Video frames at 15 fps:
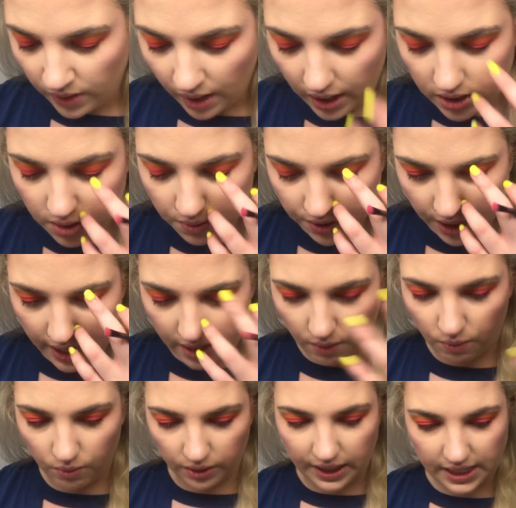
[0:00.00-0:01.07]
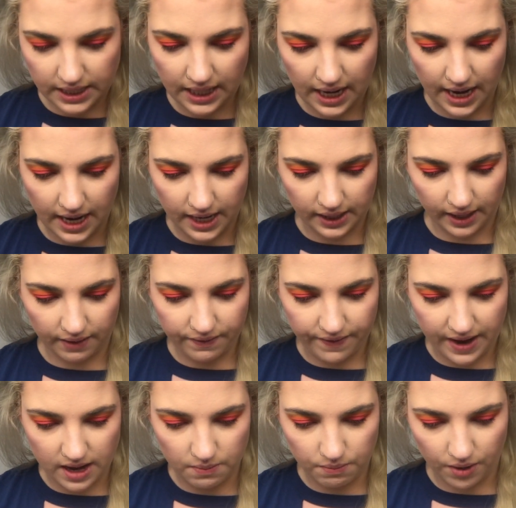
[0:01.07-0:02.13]
I do wish I had a really tiny like
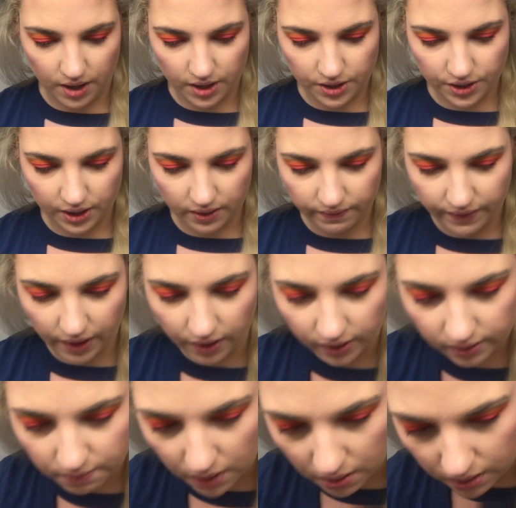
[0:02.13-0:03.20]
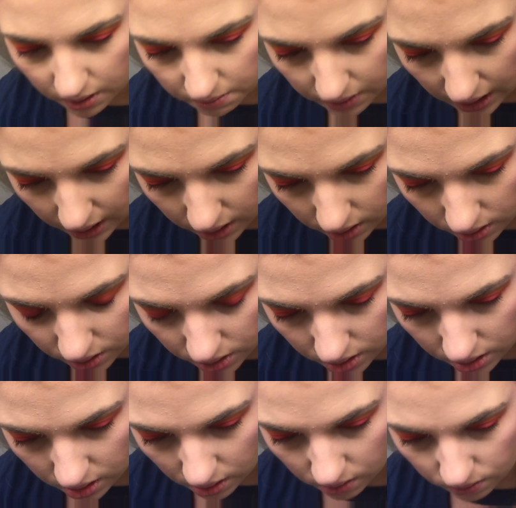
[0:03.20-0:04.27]
fan brush, like a very small one, but I
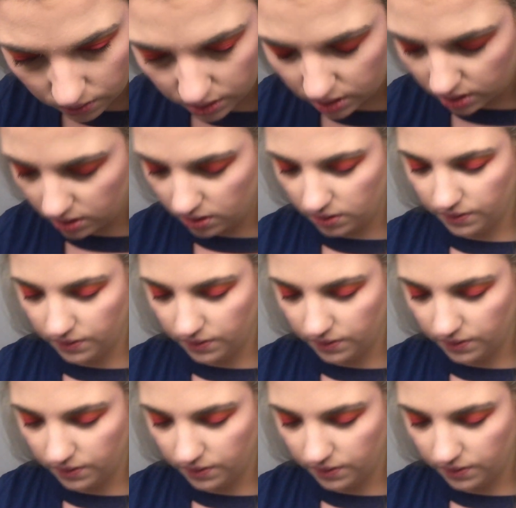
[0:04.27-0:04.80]
don't.